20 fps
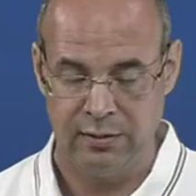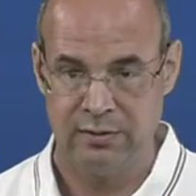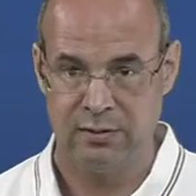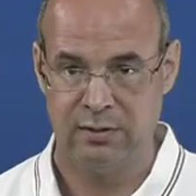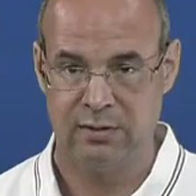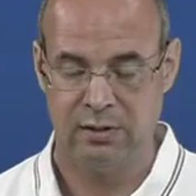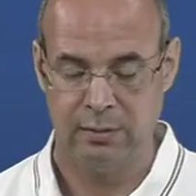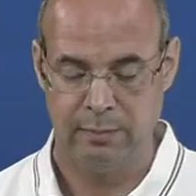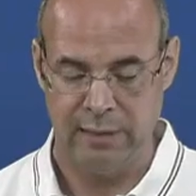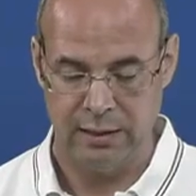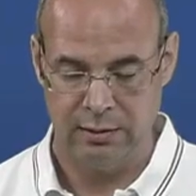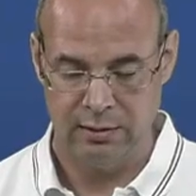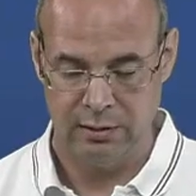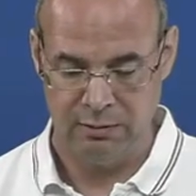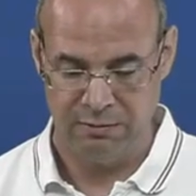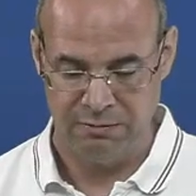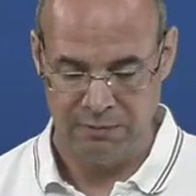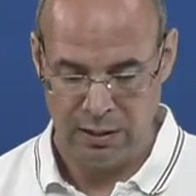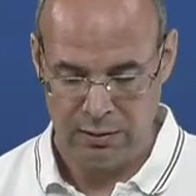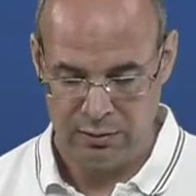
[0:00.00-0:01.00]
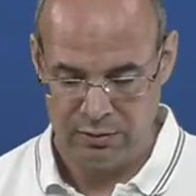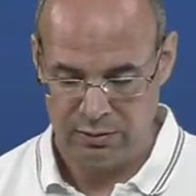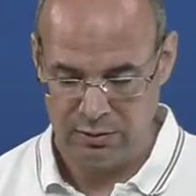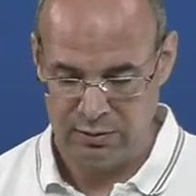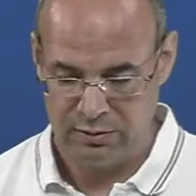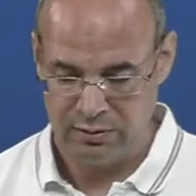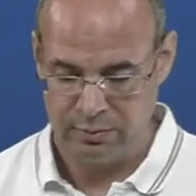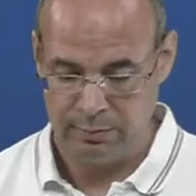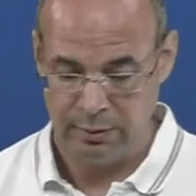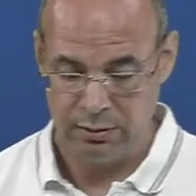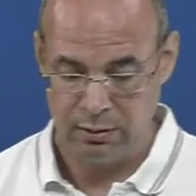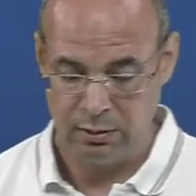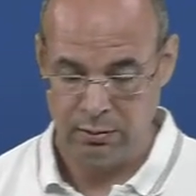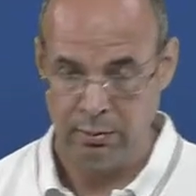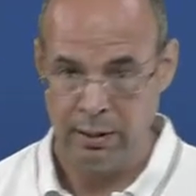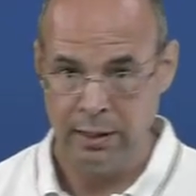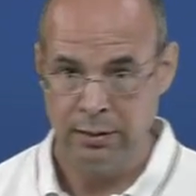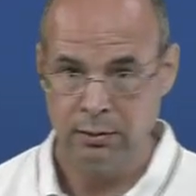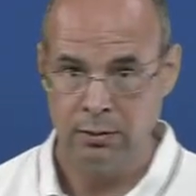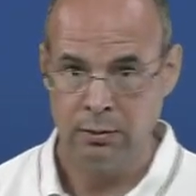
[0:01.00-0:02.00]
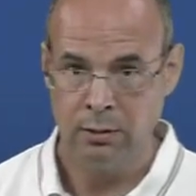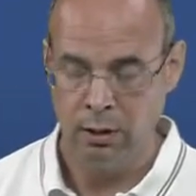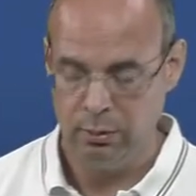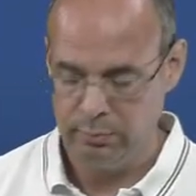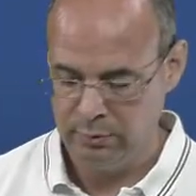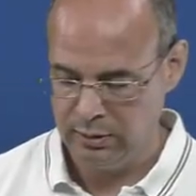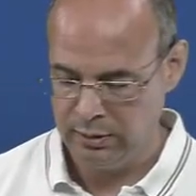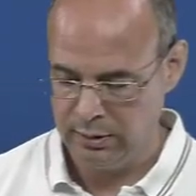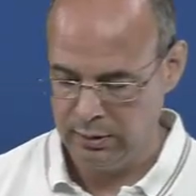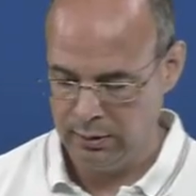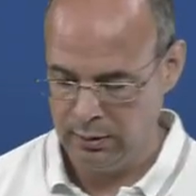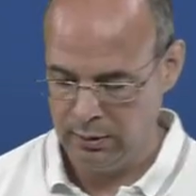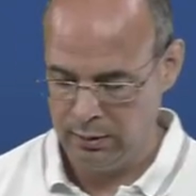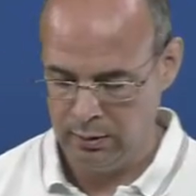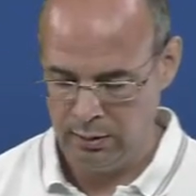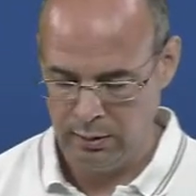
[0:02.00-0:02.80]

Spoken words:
and semantic functions, but quite commonly